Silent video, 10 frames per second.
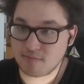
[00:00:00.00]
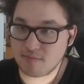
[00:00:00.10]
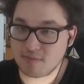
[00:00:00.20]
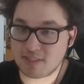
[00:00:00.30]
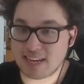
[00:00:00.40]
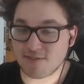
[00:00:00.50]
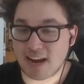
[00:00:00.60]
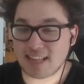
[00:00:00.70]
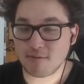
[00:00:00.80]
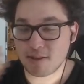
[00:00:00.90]
It's like
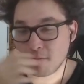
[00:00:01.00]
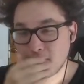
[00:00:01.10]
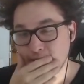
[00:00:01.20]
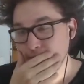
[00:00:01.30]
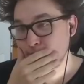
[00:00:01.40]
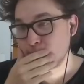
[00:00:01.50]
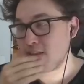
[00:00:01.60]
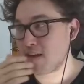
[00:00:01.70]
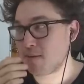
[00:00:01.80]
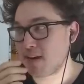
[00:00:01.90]
Rally with a body.
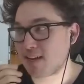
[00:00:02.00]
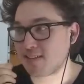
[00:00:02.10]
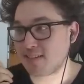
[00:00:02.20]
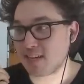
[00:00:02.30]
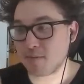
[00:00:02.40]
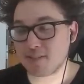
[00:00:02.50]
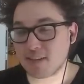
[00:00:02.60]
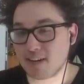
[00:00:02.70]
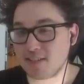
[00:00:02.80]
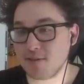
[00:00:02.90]
Yeah, I mean, it has a deck building
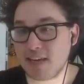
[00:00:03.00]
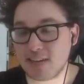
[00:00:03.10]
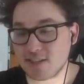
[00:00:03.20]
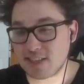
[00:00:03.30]
cost. You can't just